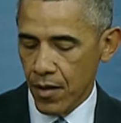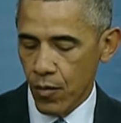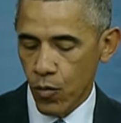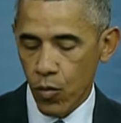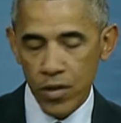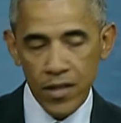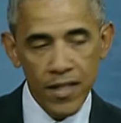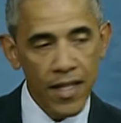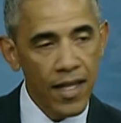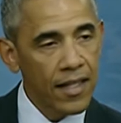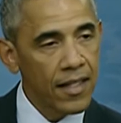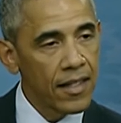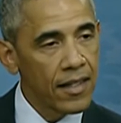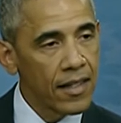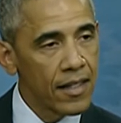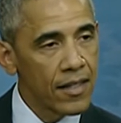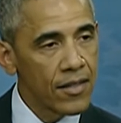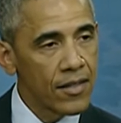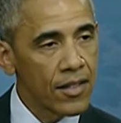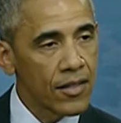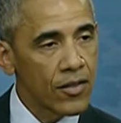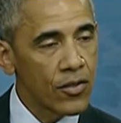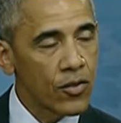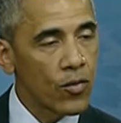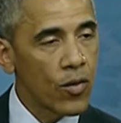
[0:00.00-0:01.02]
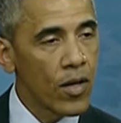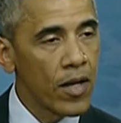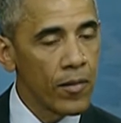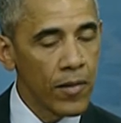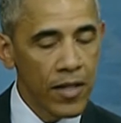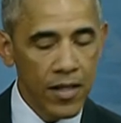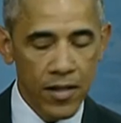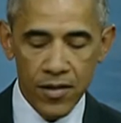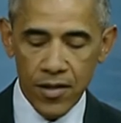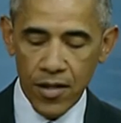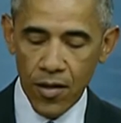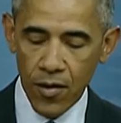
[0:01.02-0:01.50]
We're taking this
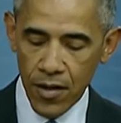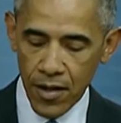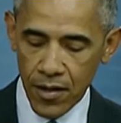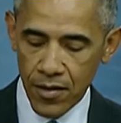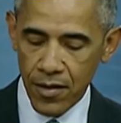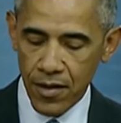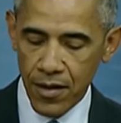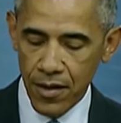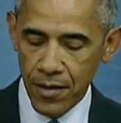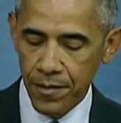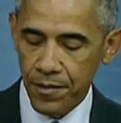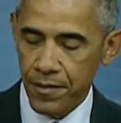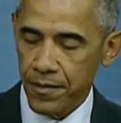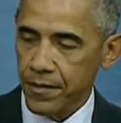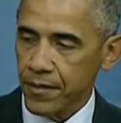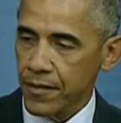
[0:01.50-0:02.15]
extremely seriously.